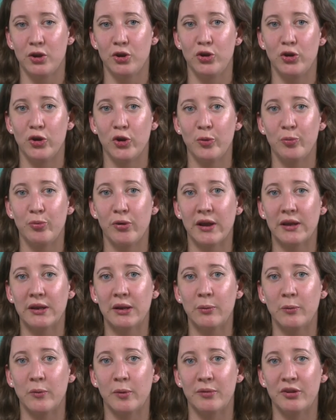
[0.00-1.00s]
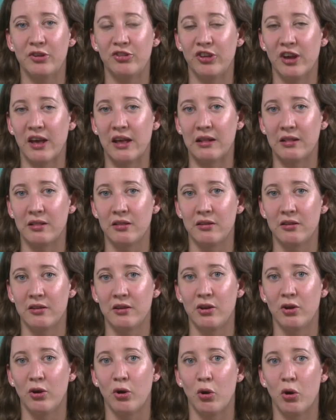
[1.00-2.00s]
No pregnant woman shall,
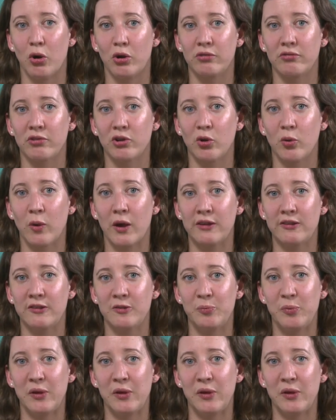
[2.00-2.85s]
on a request